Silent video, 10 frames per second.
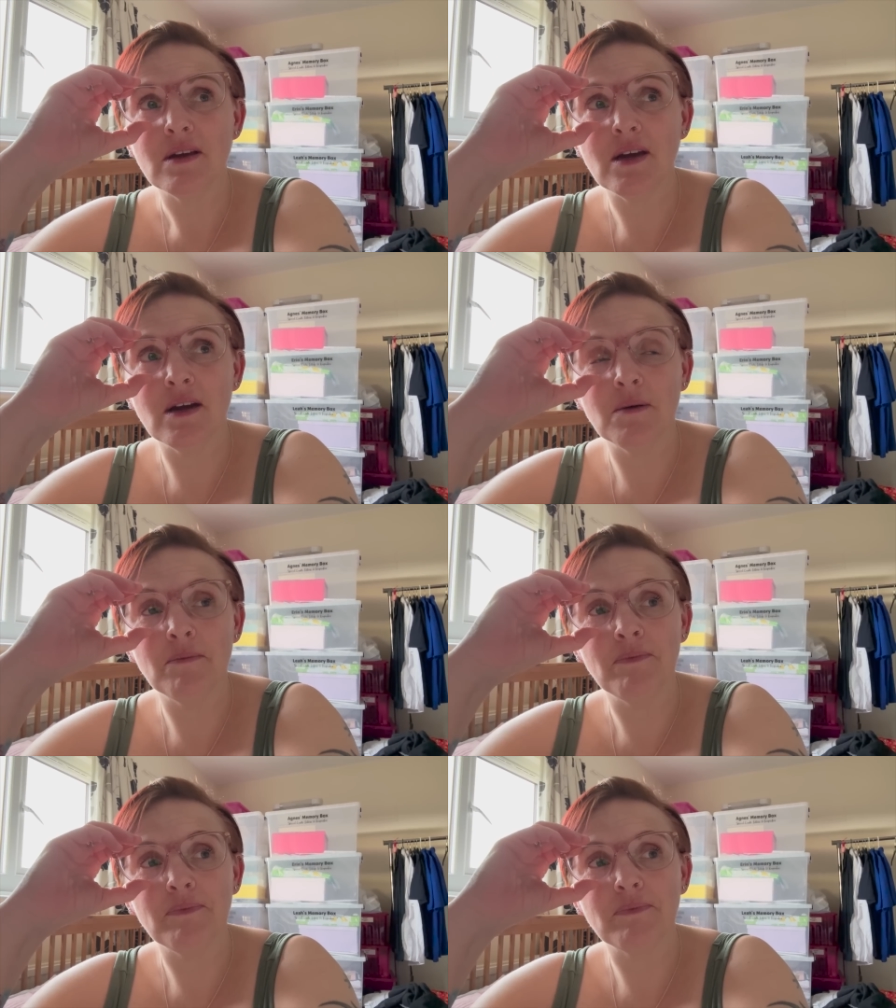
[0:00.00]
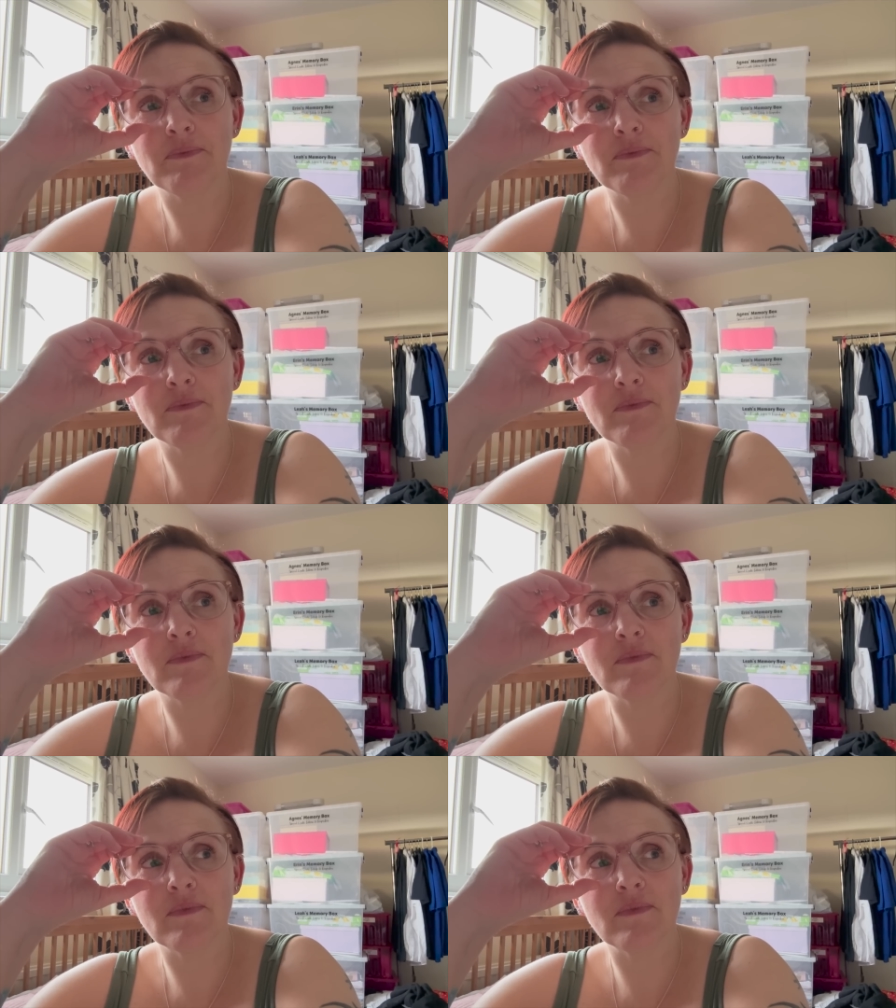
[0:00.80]
Um,
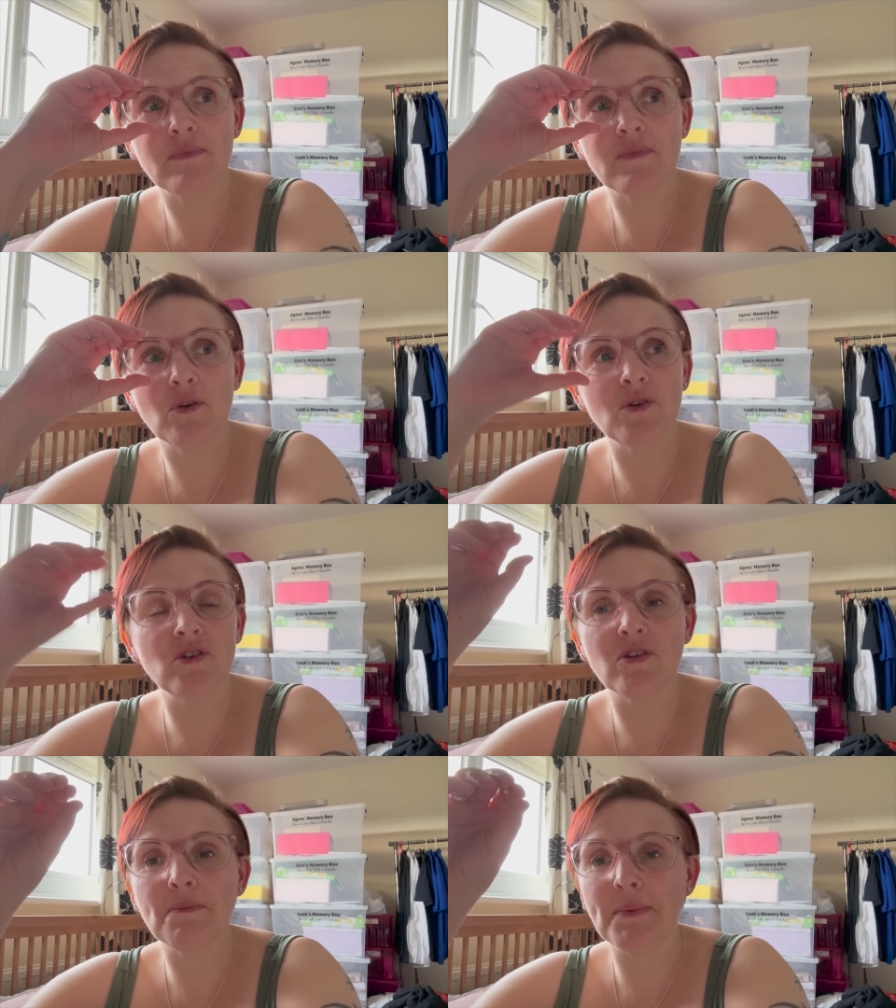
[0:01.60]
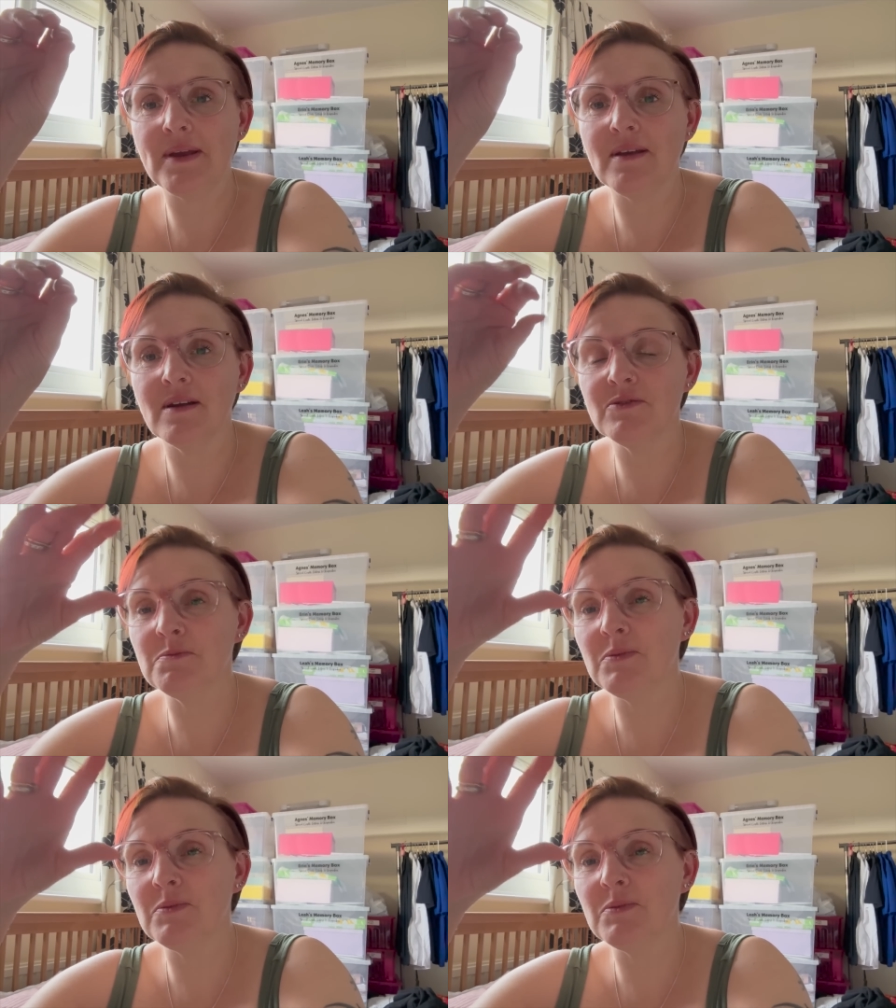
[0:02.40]
so I just be, I've,